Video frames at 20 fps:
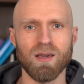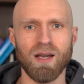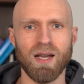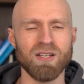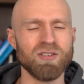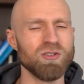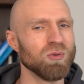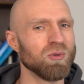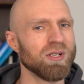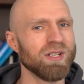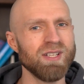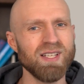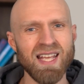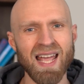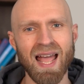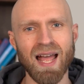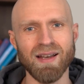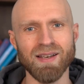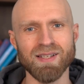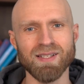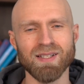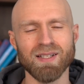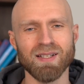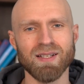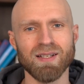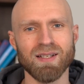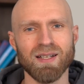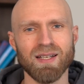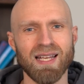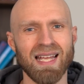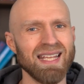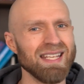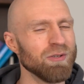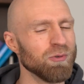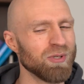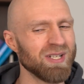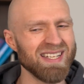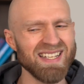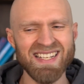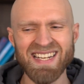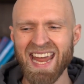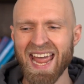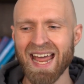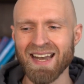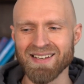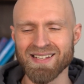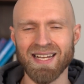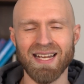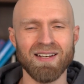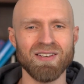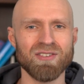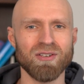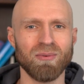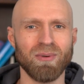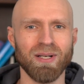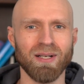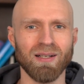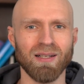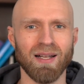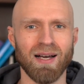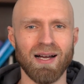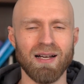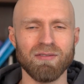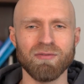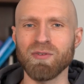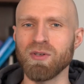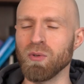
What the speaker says: And you can't enter real life.